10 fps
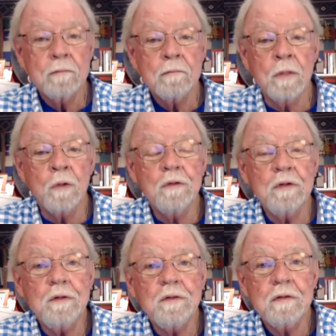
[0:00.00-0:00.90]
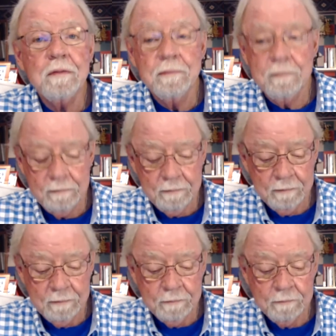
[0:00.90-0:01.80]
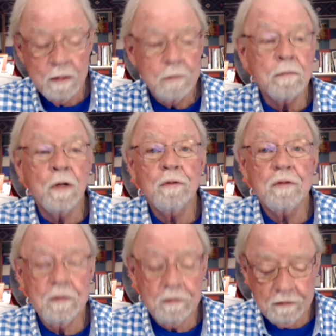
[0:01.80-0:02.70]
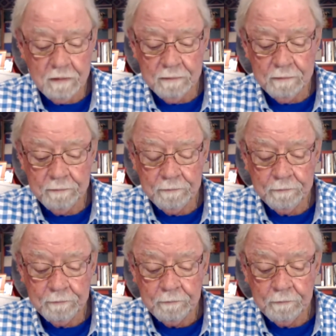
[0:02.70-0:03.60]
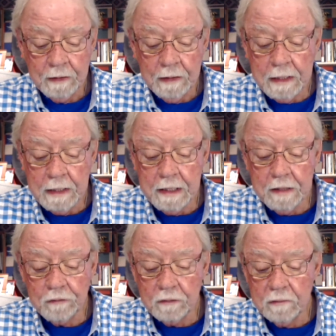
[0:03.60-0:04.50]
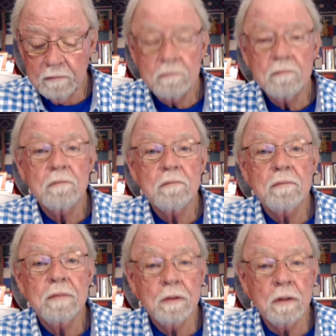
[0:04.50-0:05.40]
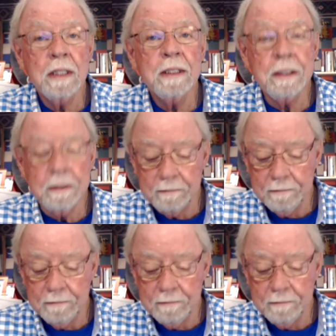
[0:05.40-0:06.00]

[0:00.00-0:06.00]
Moses, Moses, and he answered, here I am.